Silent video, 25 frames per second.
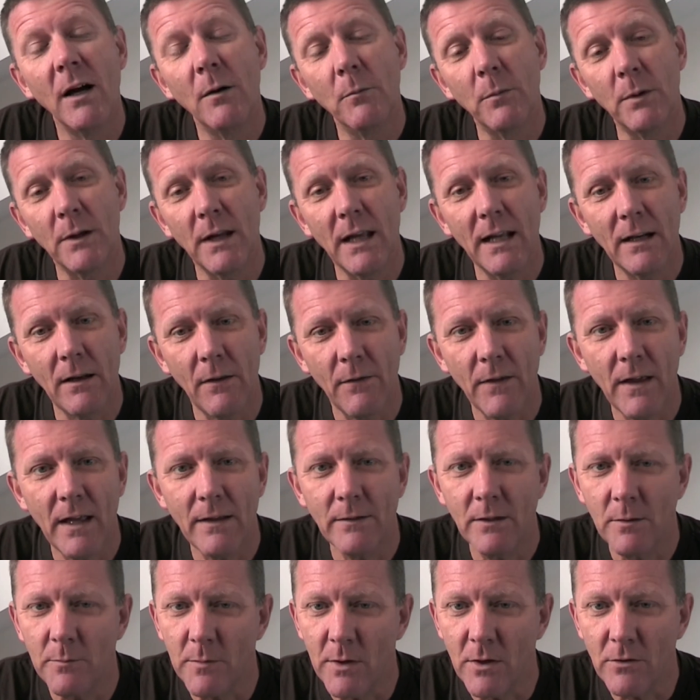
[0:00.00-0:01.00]
But out of
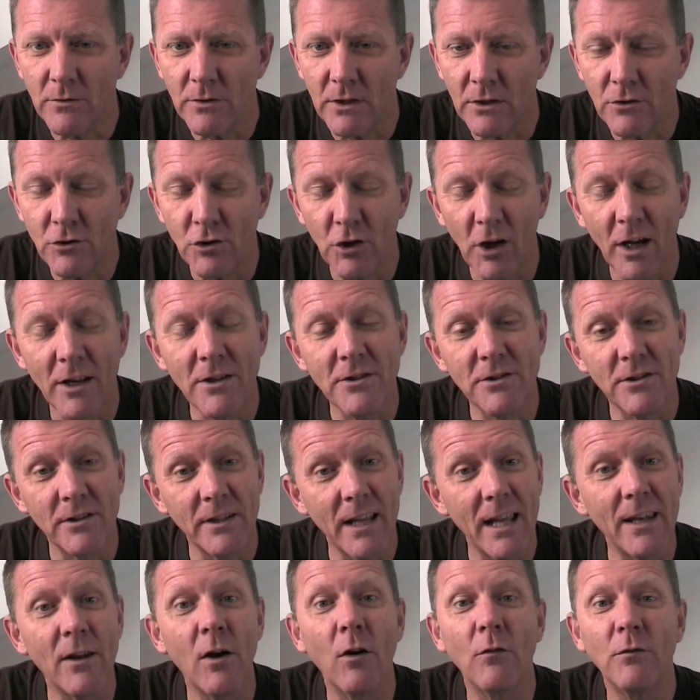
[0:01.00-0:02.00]
that the music changed, and
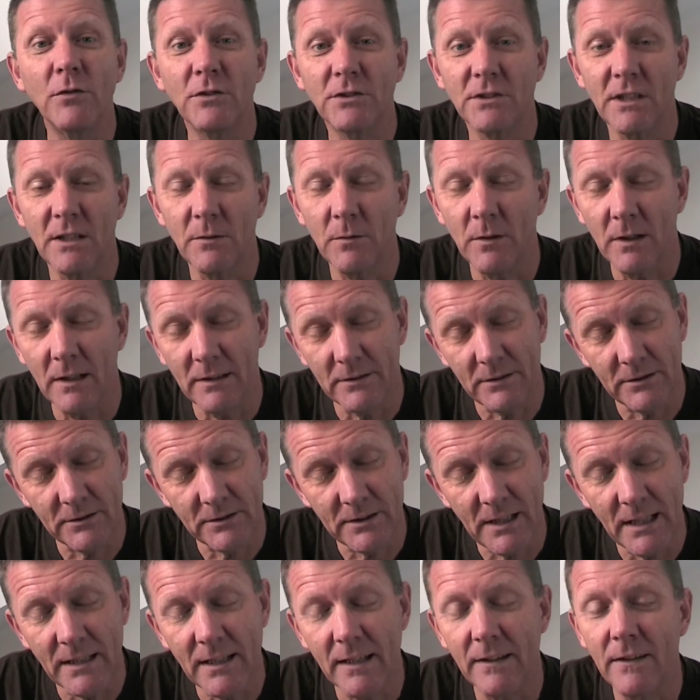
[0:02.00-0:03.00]
then obviously, as I
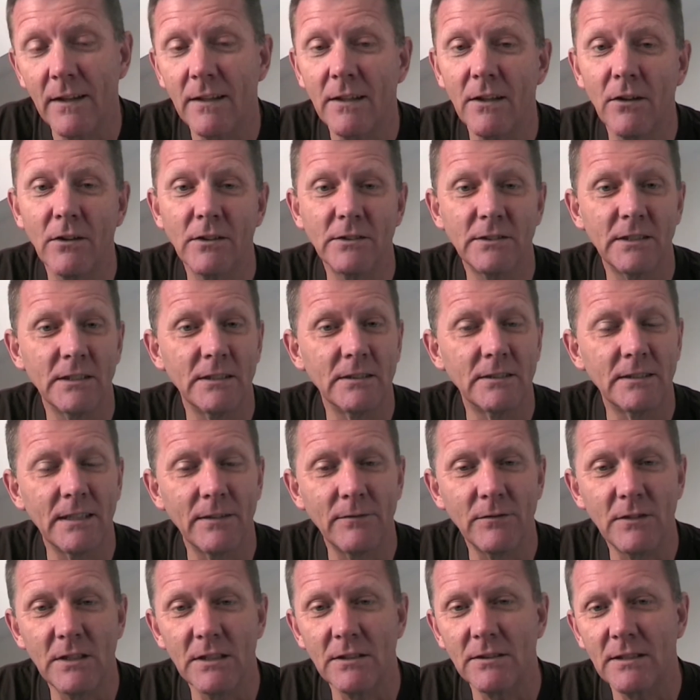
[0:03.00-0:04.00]
said, in the
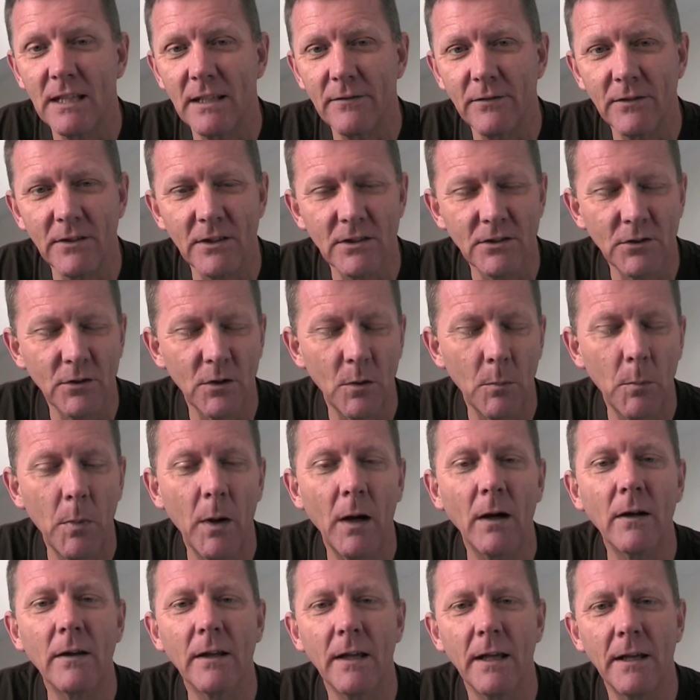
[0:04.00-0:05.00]
1977, the sort of
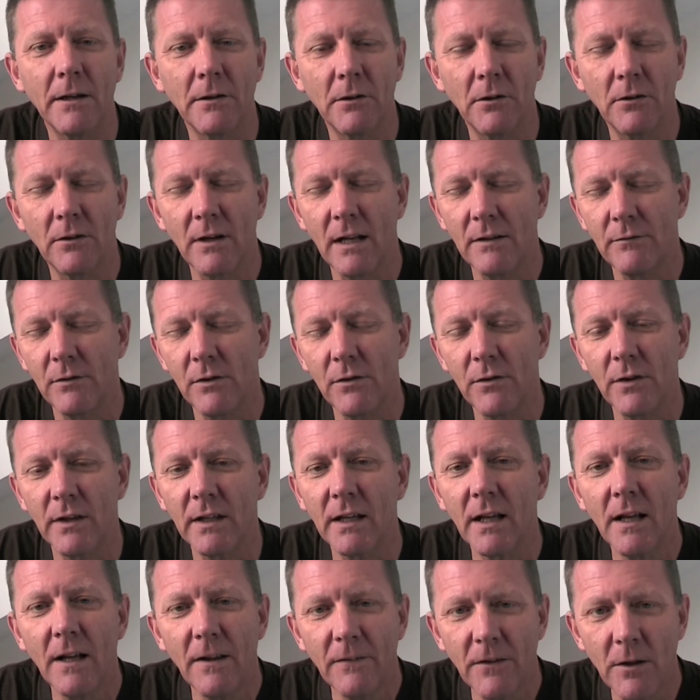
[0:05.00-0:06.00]
punk era and everything,
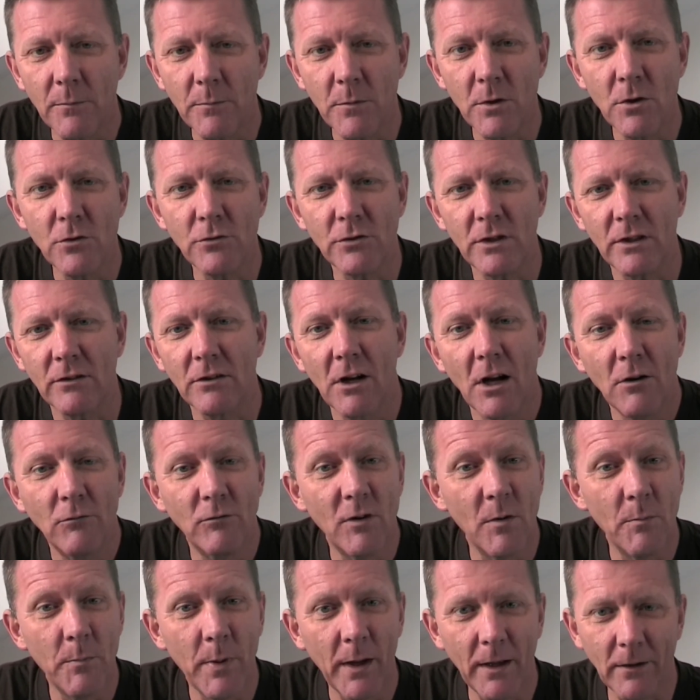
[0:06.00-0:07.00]
the music
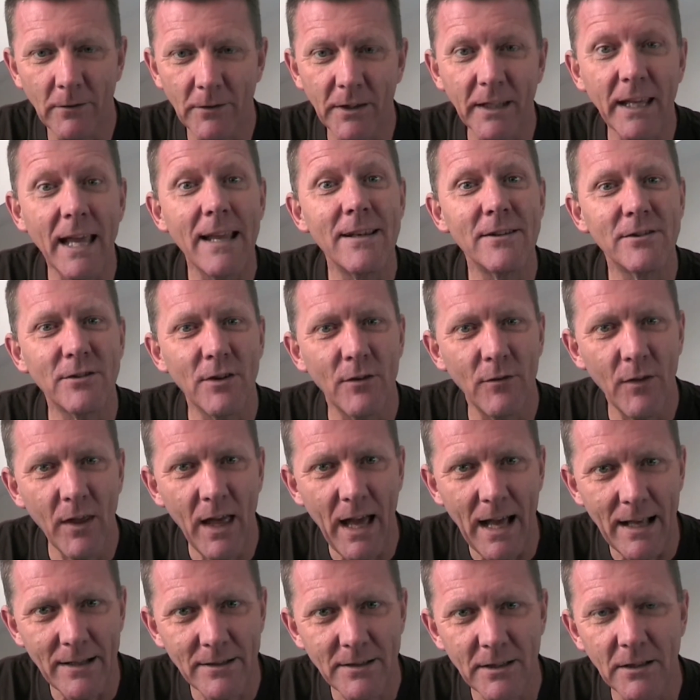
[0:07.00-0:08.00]
rebelled against
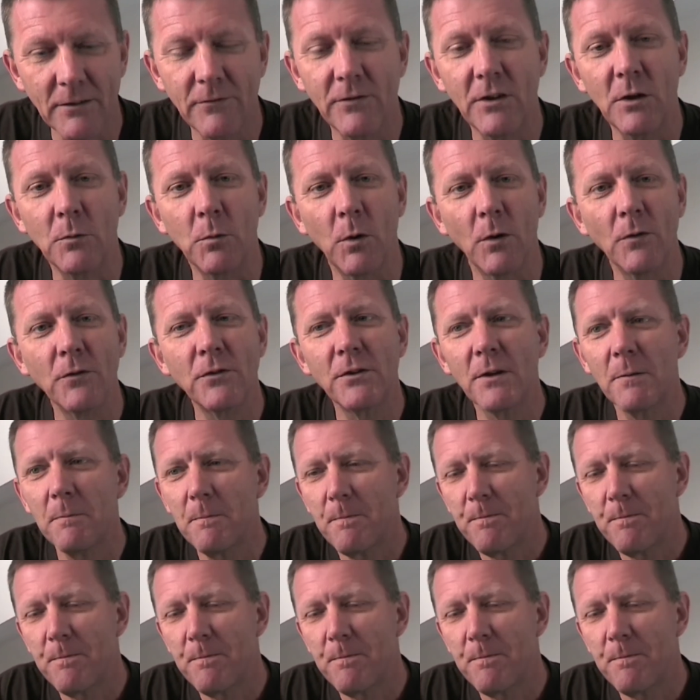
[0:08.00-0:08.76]
that, if you want.